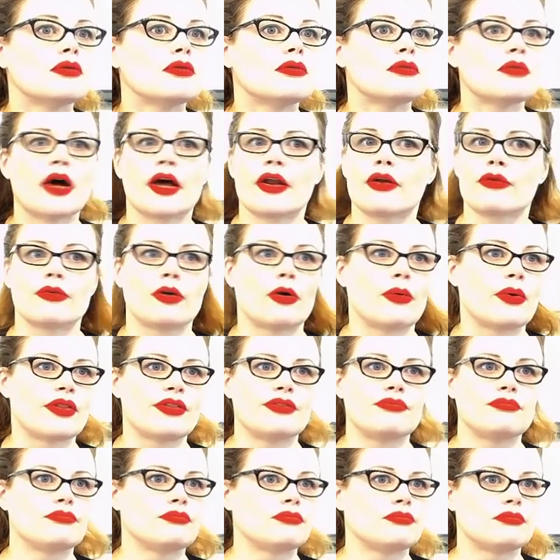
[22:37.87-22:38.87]
I don't know what
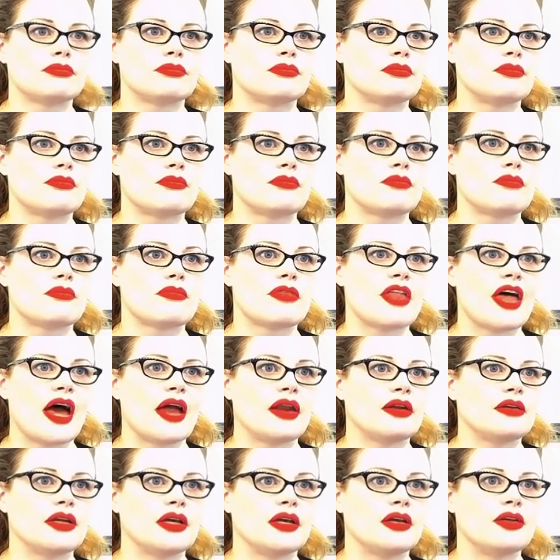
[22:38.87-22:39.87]
that
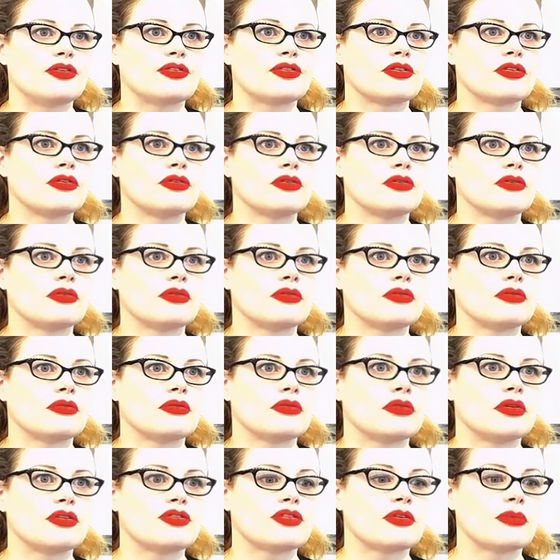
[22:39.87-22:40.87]
is.
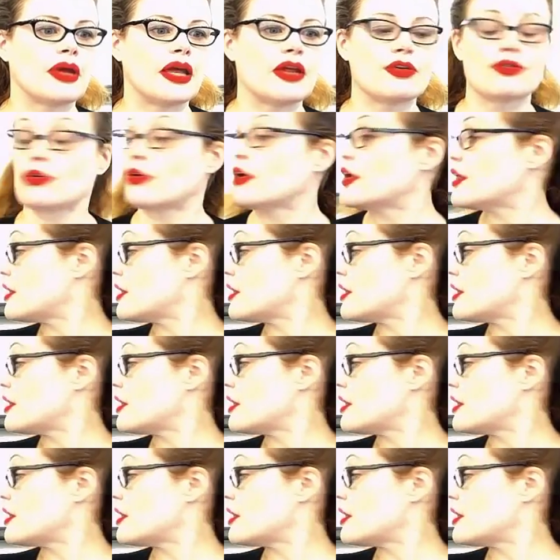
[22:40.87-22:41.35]
Some Android.